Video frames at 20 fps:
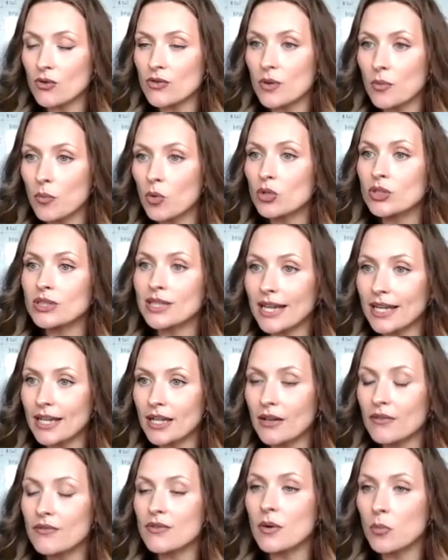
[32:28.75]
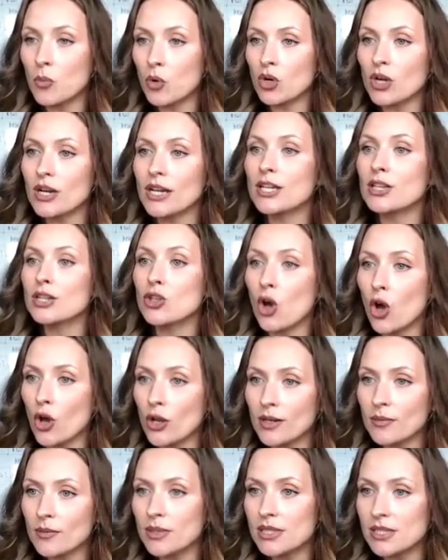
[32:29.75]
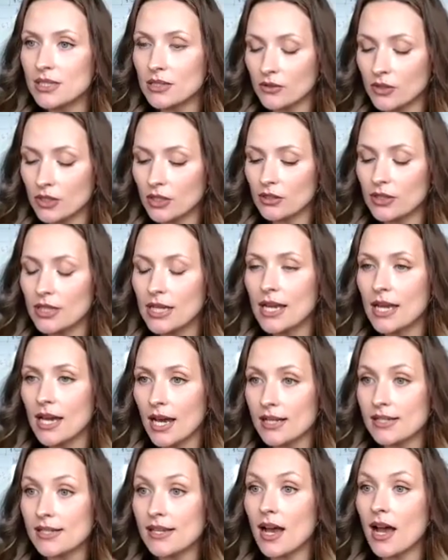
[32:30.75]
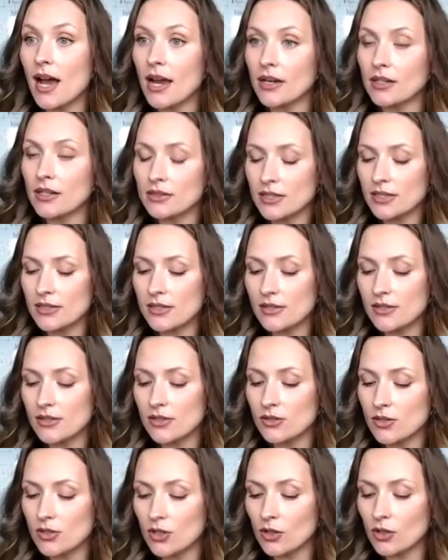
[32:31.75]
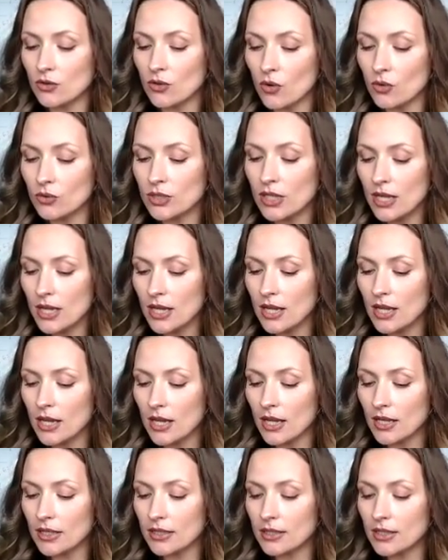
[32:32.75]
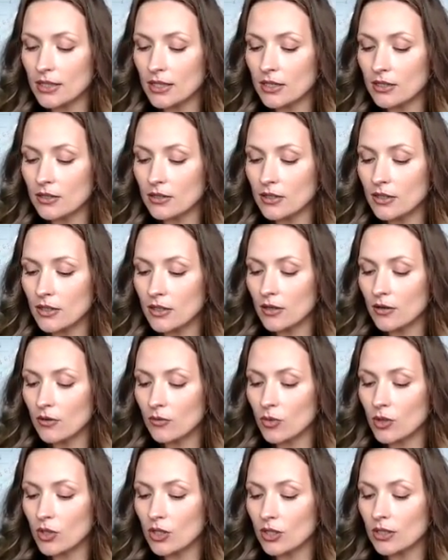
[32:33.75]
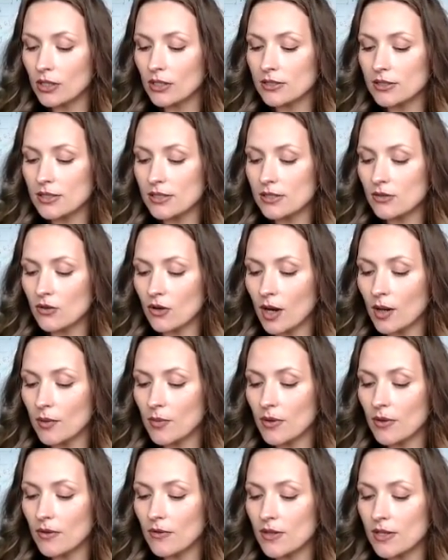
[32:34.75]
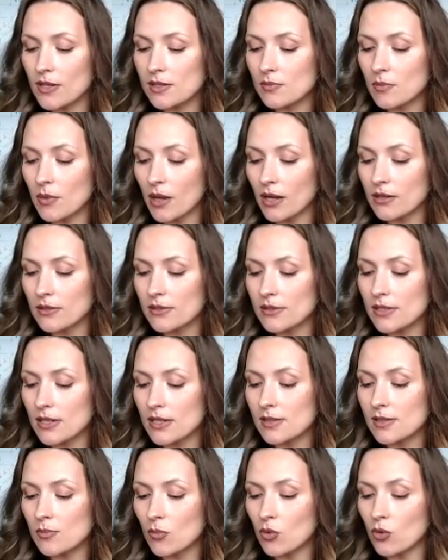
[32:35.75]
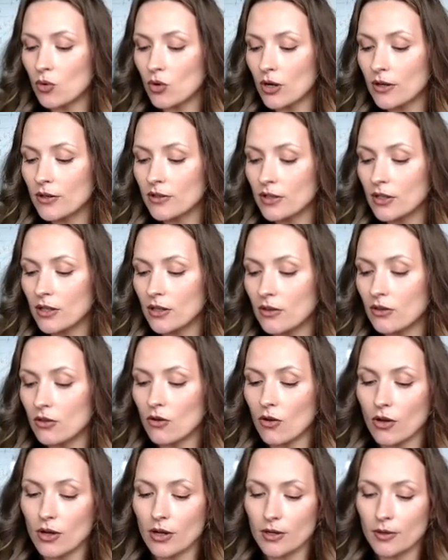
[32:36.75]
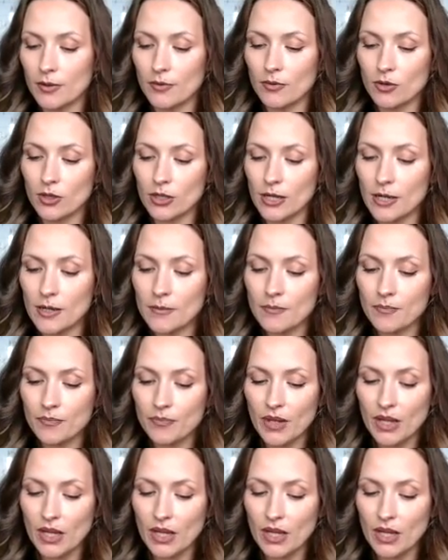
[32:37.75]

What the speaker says: The more negative, the more anodic material has a higher tendency to corrode. And here we're going to describe these metals as more cathodic, okay?